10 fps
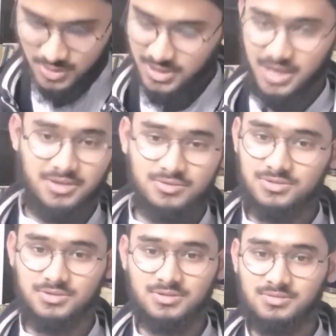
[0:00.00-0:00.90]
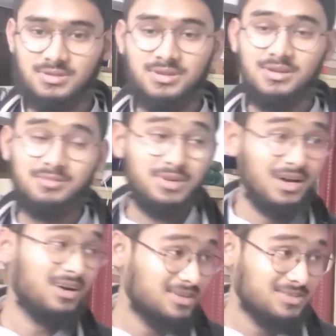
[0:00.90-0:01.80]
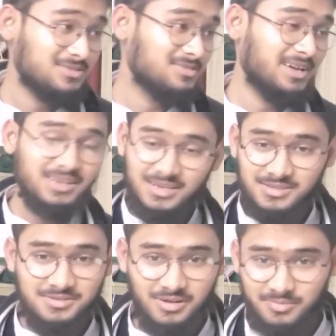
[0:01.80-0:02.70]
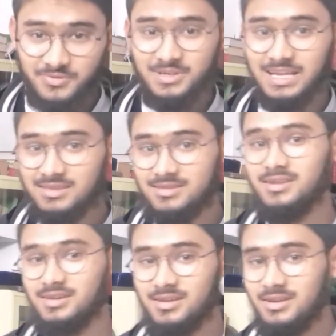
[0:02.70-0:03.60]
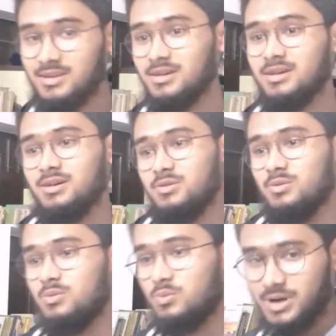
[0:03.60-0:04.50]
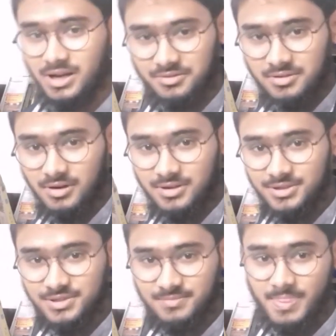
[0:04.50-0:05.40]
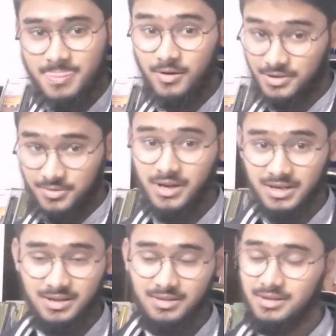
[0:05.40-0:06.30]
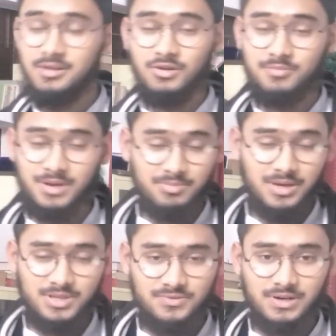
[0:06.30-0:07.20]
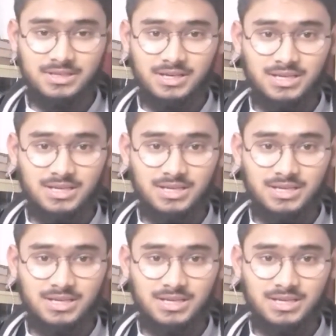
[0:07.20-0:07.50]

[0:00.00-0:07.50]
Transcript: potatoes or bananas or any other crop for, let's say, $100 on credit. They did not make payments for it